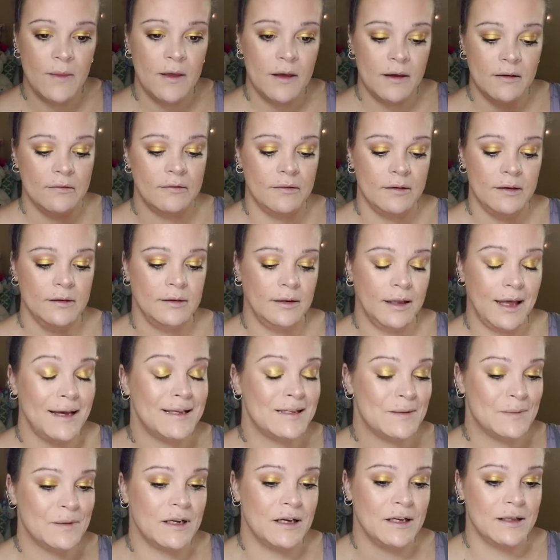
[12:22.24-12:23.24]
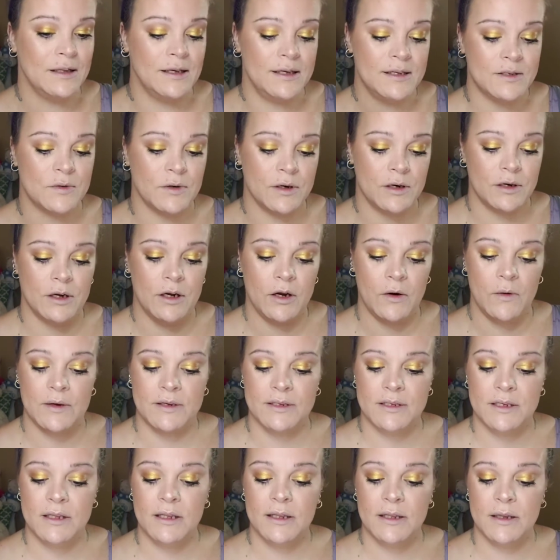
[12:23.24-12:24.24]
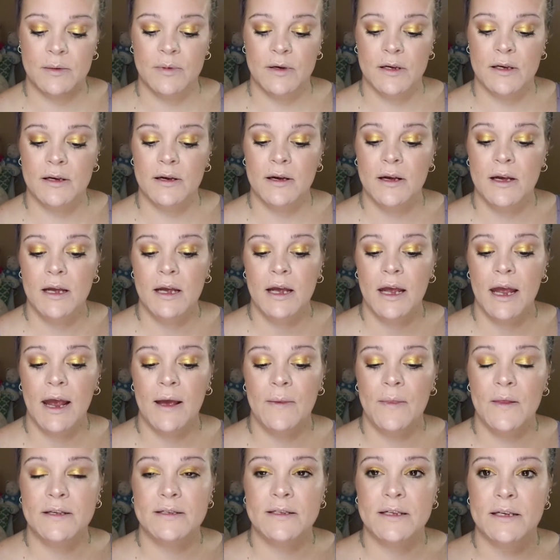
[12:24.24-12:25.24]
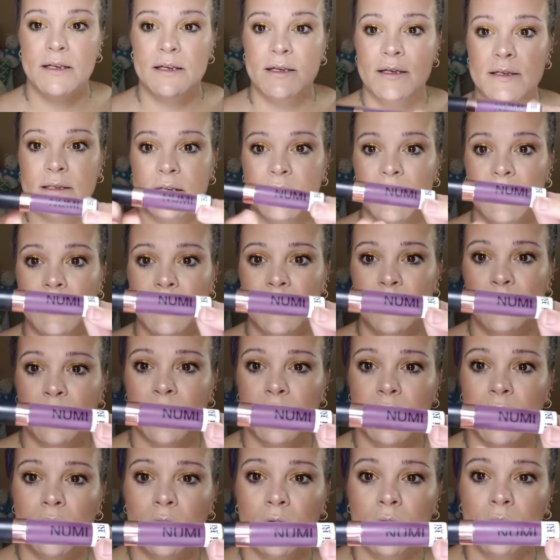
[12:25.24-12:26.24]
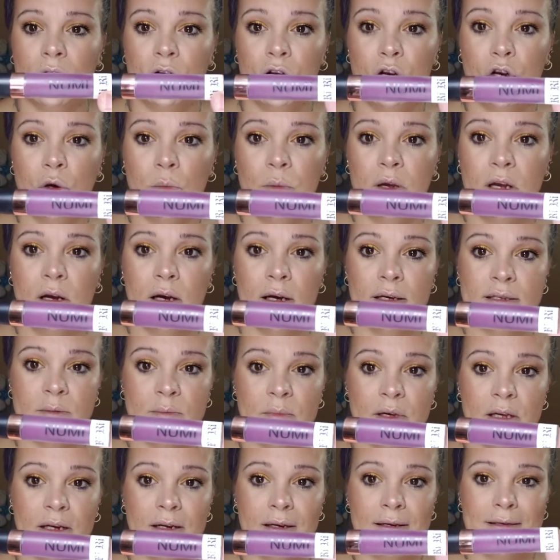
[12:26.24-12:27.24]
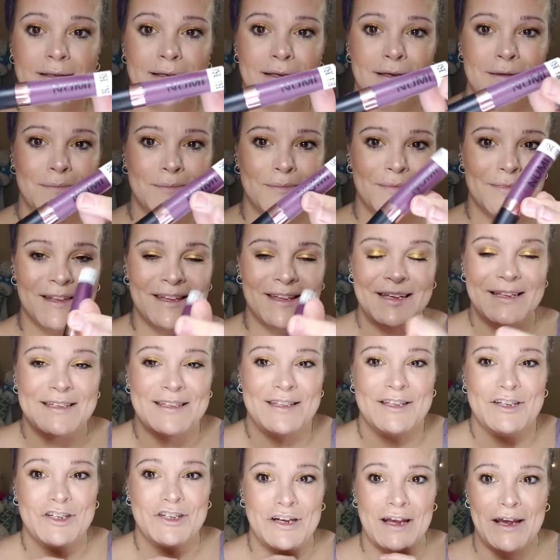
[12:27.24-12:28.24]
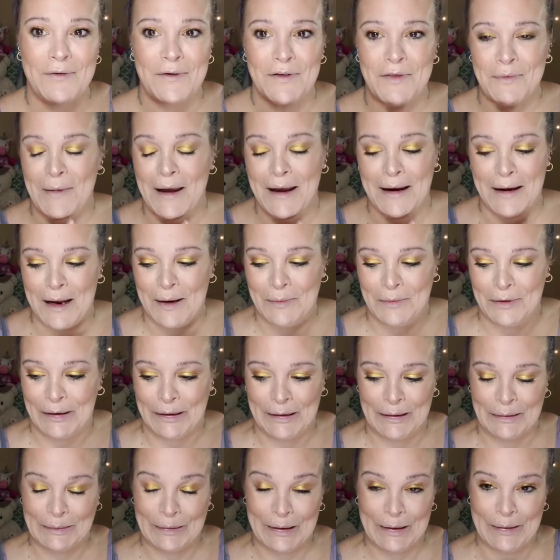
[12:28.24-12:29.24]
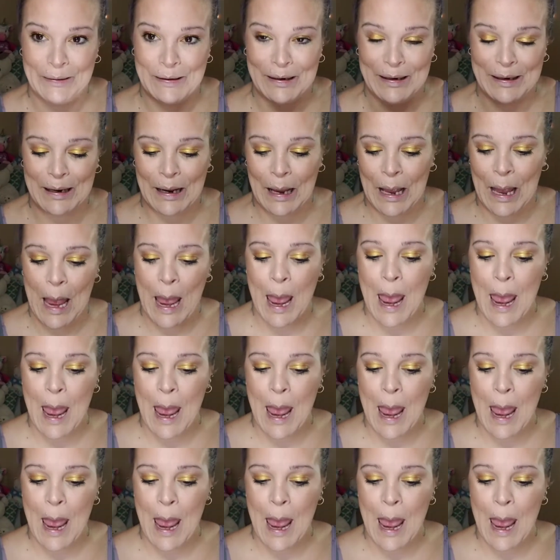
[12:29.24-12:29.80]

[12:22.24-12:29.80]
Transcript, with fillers: And then last but not least, we're going to go into the lippy, and this is an indie brand called Mimi Cosmetics, and it's the shade with my name on it, Riri.